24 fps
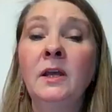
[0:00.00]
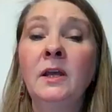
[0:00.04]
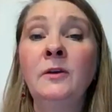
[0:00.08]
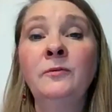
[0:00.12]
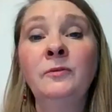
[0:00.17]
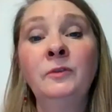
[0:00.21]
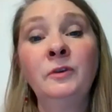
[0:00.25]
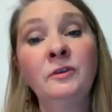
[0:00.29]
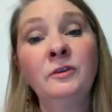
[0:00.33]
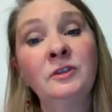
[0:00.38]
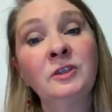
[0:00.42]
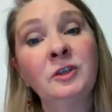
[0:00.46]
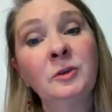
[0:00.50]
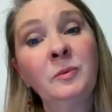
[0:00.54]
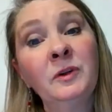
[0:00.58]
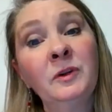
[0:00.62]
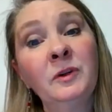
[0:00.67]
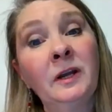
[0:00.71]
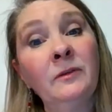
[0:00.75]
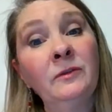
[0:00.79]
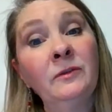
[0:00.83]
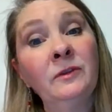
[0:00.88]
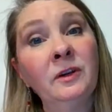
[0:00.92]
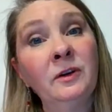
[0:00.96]
If there's someone
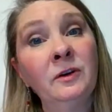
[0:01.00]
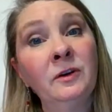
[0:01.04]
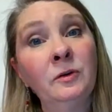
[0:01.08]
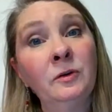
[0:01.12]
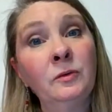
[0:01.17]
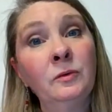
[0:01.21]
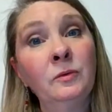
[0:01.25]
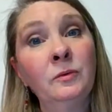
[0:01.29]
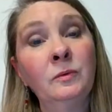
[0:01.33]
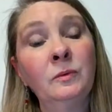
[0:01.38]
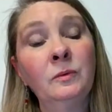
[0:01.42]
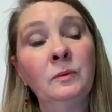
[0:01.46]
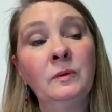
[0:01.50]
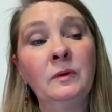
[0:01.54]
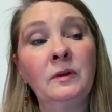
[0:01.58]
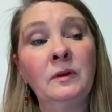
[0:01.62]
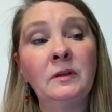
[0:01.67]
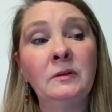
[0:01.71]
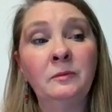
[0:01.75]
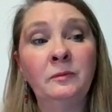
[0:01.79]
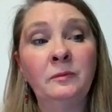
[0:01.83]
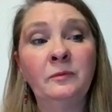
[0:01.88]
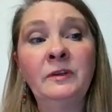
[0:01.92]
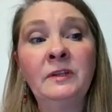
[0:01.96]
out there who
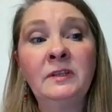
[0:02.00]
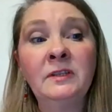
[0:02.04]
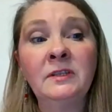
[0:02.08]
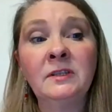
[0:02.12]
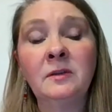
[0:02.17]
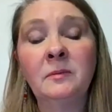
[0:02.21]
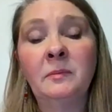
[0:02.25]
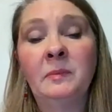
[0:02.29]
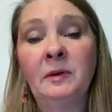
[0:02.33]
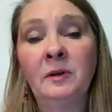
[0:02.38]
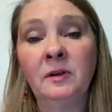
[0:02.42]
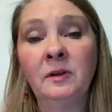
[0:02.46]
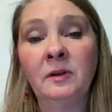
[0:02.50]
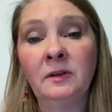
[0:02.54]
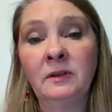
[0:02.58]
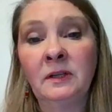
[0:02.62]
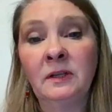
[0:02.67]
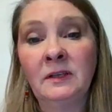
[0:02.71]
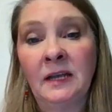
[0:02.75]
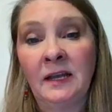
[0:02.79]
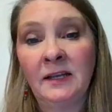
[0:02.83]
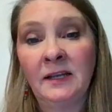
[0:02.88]
fits the bill and it